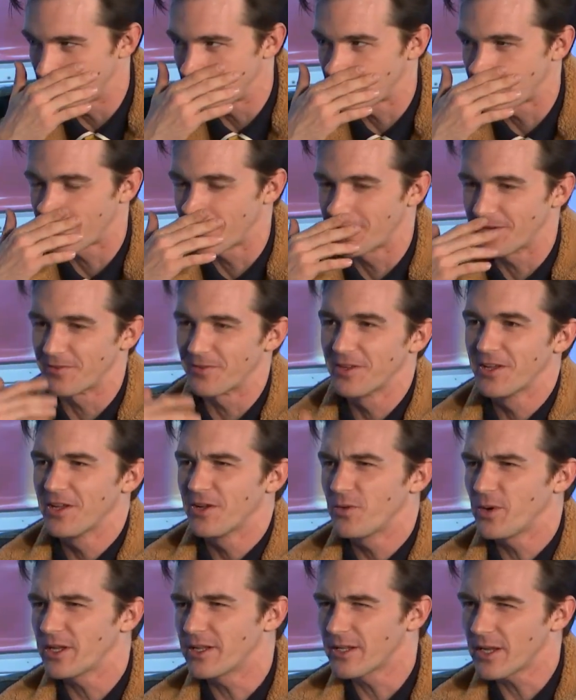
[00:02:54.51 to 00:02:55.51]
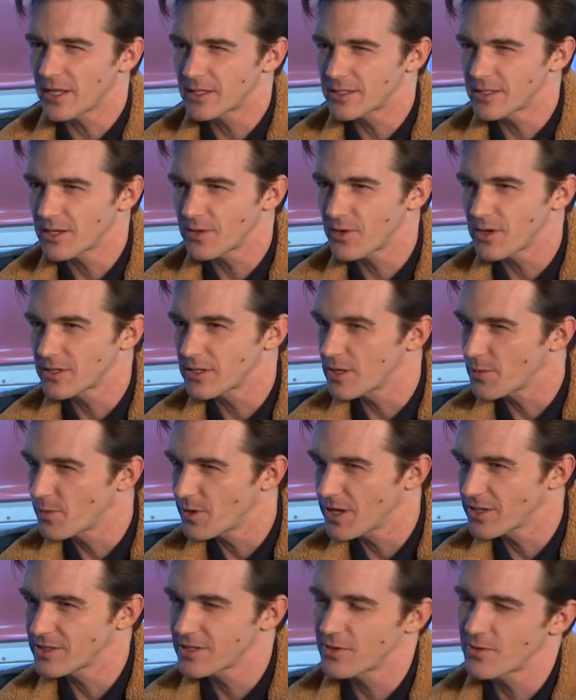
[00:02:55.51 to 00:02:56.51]
It can kind of, wait, did that sound right? Did I
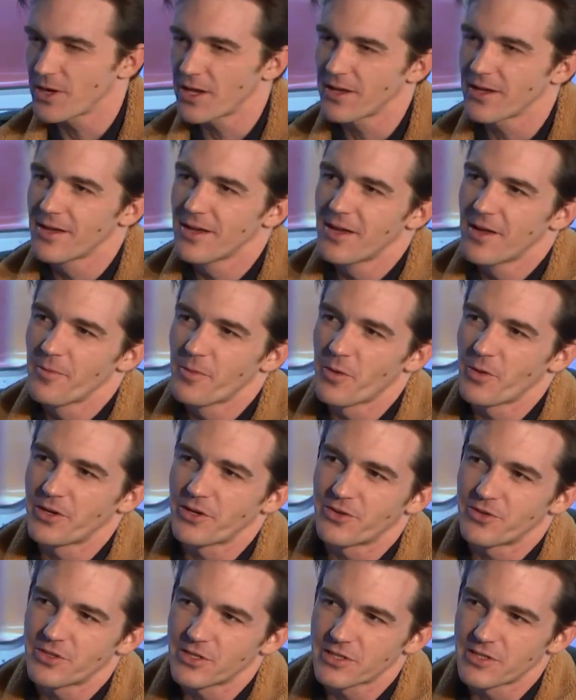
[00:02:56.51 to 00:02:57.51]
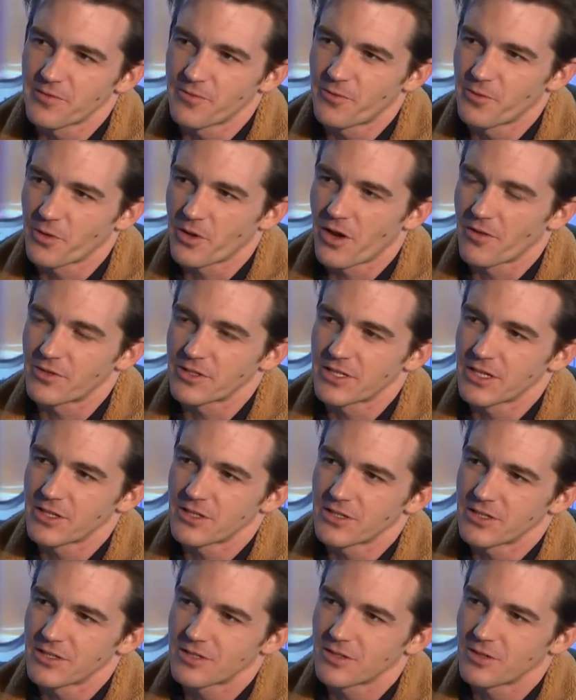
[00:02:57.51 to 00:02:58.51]
pronounce that right? But when you're just in full
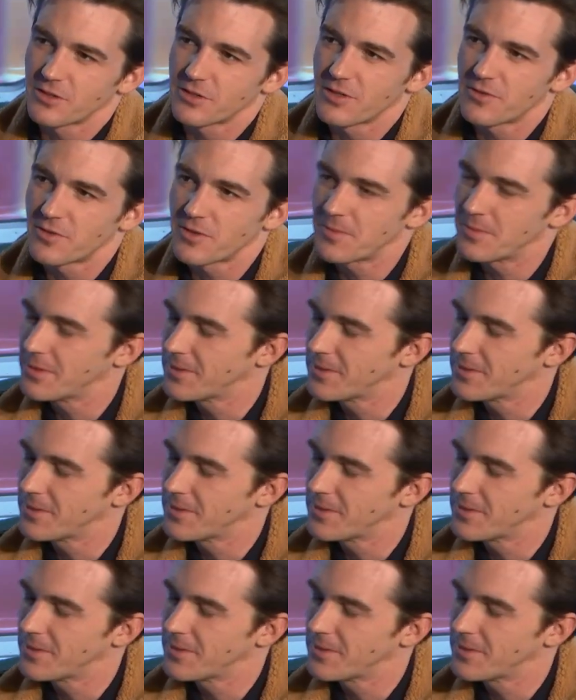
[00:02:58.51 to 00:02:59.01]
conversation, it's a little different.